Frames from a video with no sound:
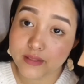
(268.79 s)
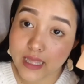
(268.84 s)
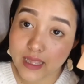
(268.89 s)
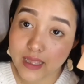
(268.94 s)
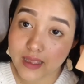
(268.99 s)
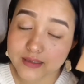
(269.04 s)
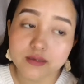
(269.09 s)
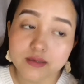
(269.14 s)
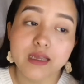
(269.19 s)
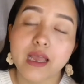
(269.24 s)

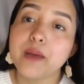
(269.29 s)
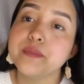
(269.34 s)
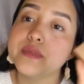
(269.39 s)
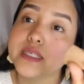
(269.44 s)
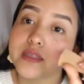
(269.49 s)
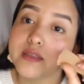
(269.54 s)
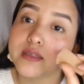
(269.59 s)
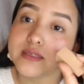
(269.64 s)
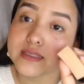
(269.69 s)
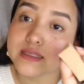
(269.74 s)
I'm taking
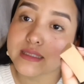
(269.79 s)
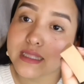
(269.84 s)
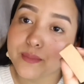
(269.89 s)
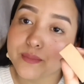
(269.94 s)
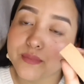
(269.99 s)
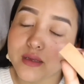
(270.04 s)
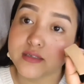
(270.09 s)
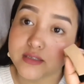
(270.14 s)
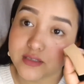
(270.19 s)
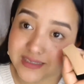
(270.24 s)
the
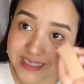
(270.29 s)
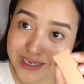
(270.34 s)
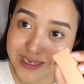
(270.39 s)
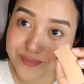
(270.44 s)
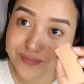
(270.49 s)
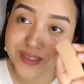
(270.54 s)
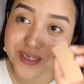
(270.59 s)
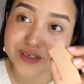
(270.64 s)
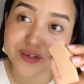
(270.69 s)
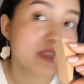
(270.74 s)
same blender that
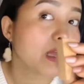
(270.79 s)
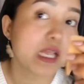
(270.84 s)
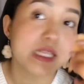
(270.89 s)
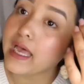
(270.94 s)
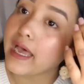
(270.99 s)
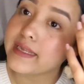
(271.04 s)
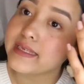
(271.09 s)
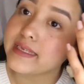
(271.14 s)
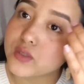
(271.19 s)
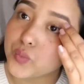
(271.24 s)
I did
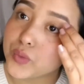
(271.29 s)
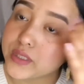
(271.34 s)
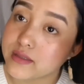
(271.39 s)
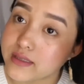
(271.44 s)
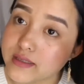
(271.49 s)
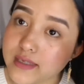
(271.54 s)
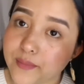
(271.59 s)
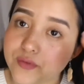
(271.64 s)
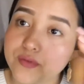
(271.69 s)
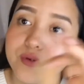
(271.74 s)
with this eyebrow.
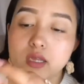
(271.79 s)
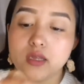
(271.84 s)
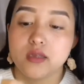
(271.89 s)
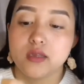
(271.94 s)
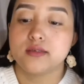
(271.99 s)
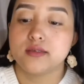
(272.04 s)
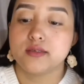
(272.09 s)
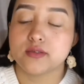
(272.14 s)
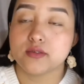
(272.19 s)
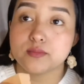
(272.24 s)
So
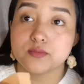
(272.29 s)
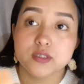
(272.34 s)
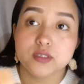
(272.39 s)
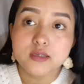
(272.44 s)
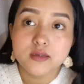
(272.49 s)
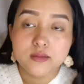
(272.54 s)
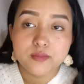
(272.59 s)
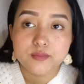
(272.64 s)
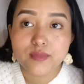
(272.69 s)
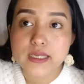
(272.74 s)
I'm just
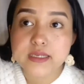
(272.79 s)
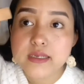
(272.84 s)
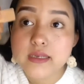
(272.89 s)
blending it.